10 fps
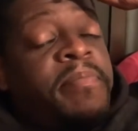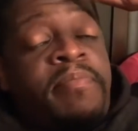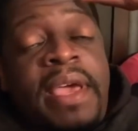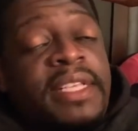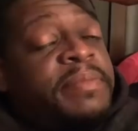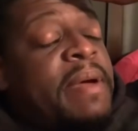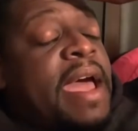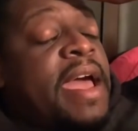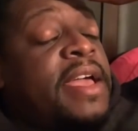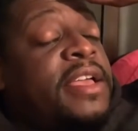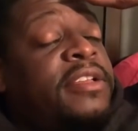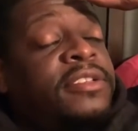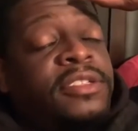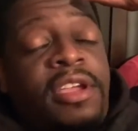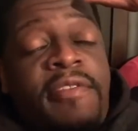Best Buy,
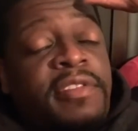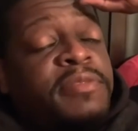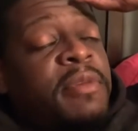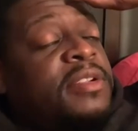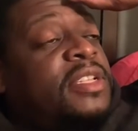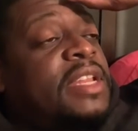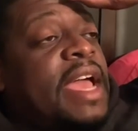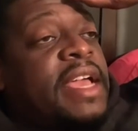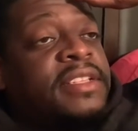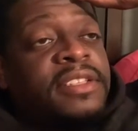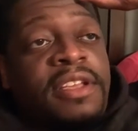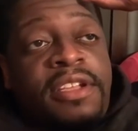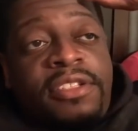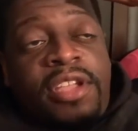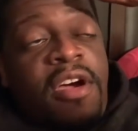Service Merchandise,
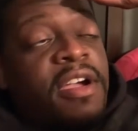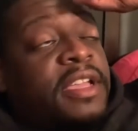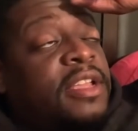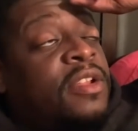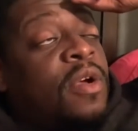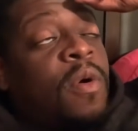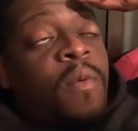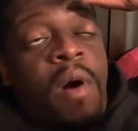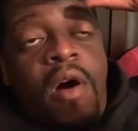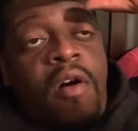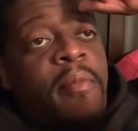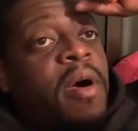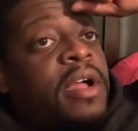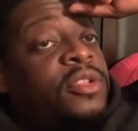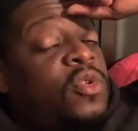Target, Walmart.